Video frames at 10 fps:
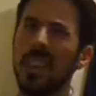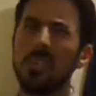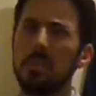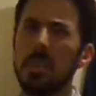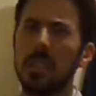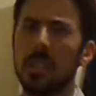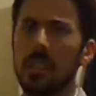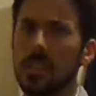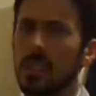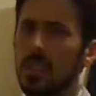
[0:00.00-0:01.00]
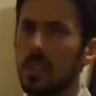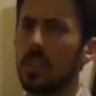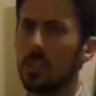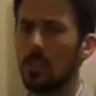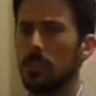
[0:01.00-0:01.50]
Now everybody says that
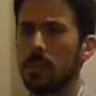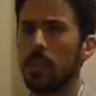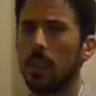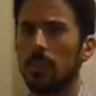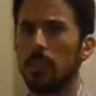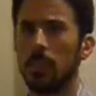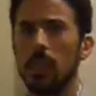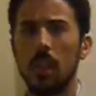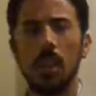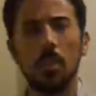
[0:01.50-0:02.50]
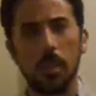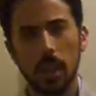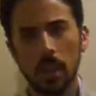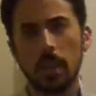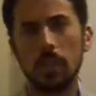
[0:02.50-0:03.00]
they're a good photographer, but
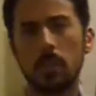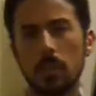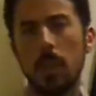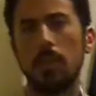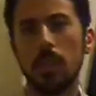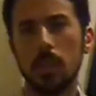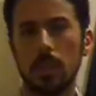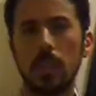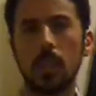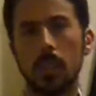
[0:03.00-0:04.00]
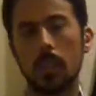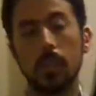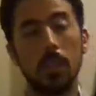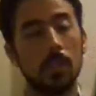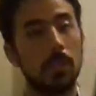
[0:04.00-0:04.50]
I'll include some evidence at the end of this
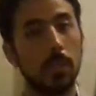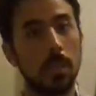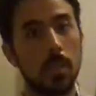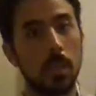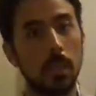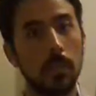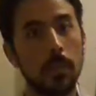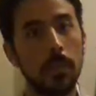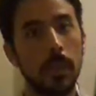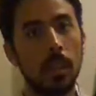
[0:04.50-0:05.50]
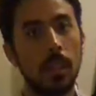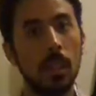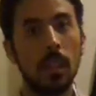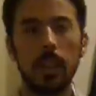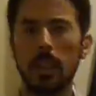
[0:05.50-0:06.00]
video for you to see.
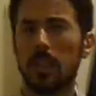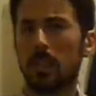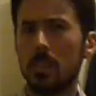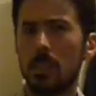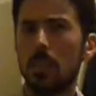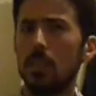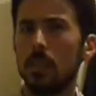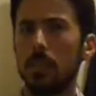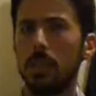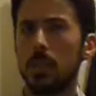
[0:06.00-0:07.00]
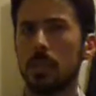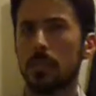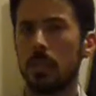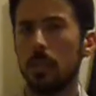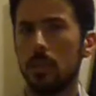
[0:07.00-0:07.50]
Now, these are all good reasons
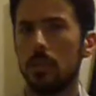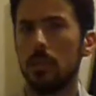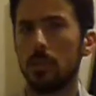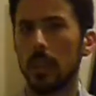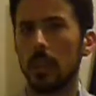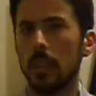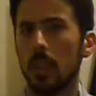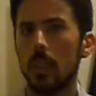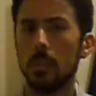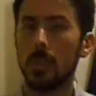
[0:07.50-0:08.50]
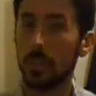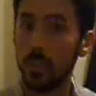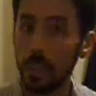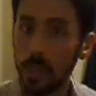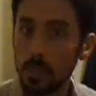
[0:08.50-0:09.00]
for you to choose me, but
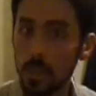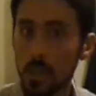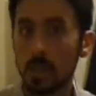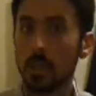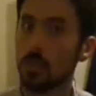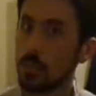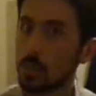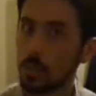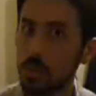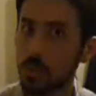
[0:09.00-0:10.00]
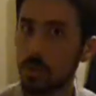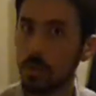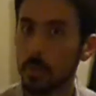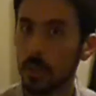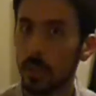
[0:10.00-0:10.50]
the reason that you should
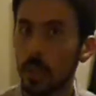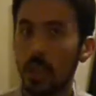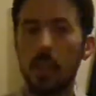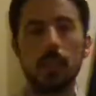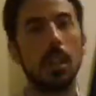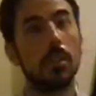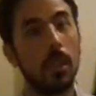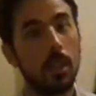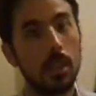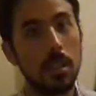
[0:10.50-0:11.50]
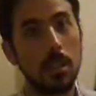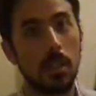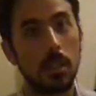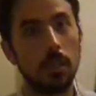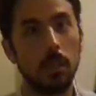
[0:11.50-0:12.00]
choose me is that I've already
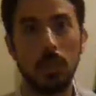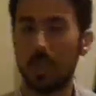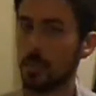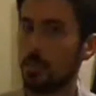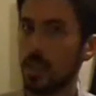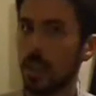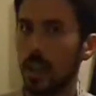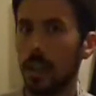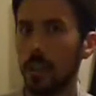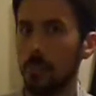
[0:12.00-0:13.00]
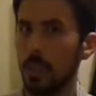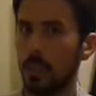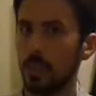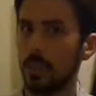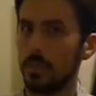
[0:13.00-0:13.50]
started growing this rugged island
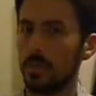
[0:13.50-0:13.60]
beard.